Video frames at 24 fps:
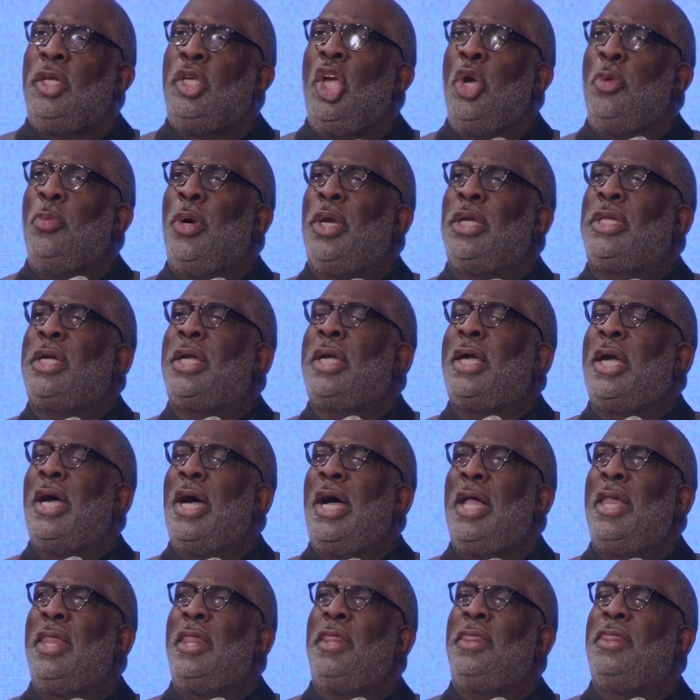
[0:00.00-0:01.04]
would
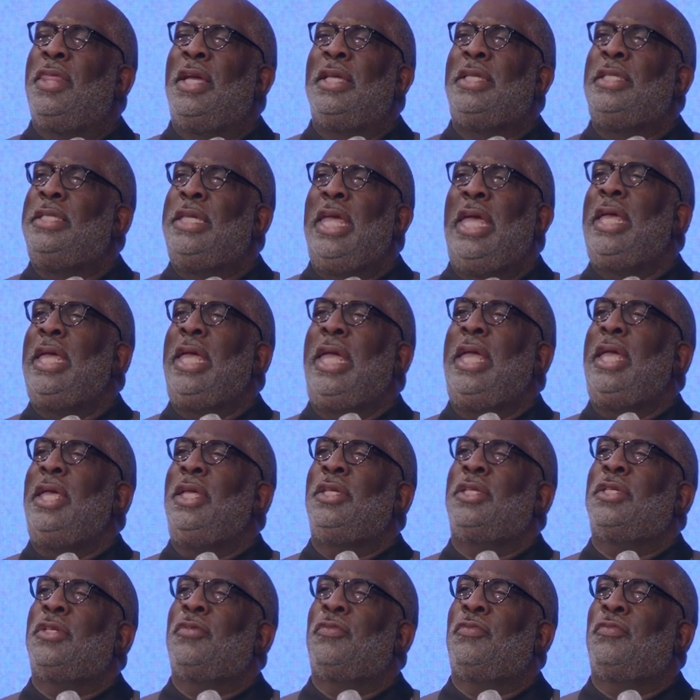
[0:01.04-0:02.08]
cut the
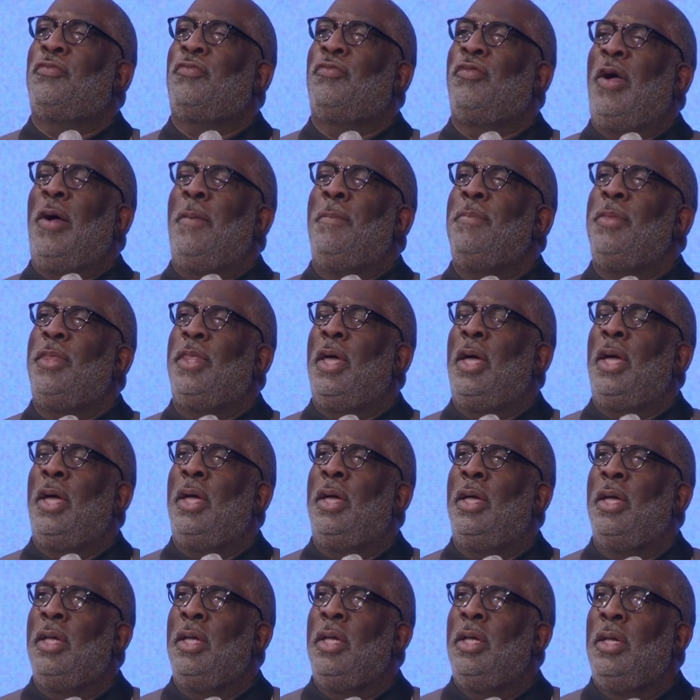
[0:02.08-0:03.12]
dinghies from the
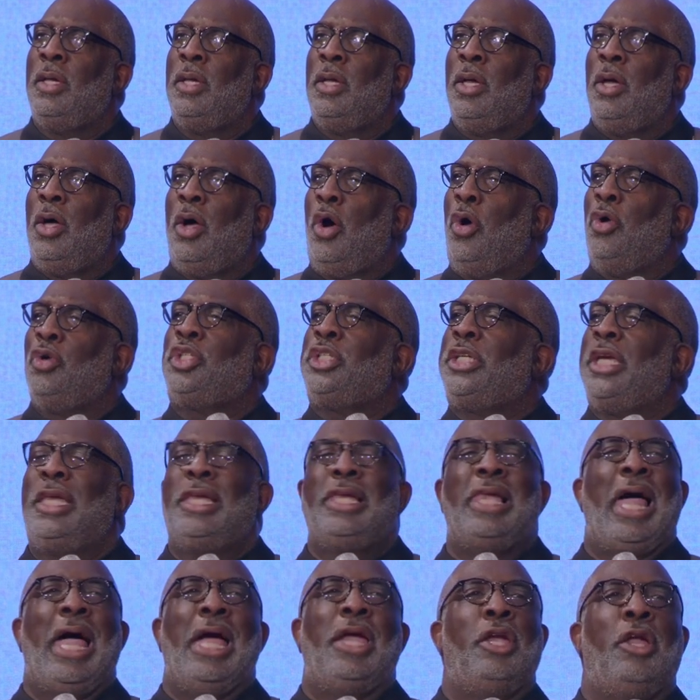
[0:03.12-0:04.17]
ocean
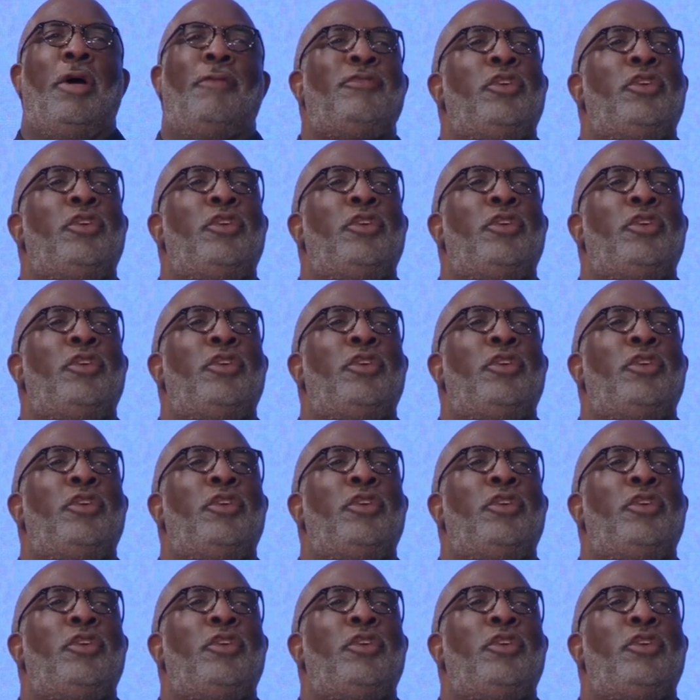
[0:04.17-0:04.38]
line of